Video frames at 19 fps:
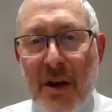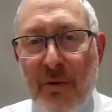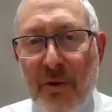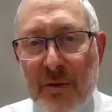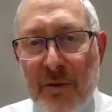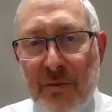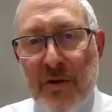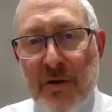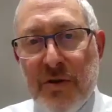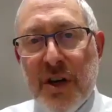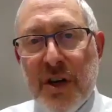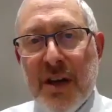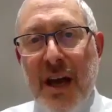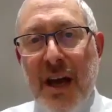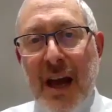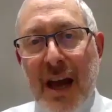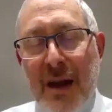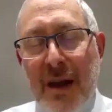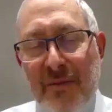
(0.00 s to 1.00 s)
When Moshe
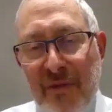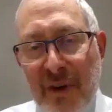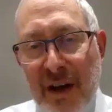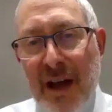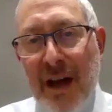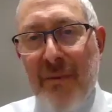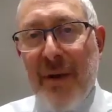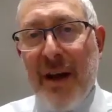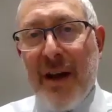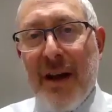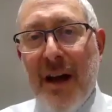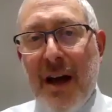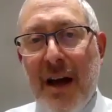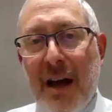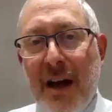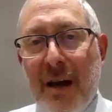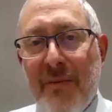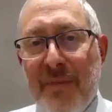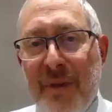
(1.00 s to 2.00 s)
came,
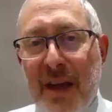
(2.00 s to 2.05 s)
vayamenam,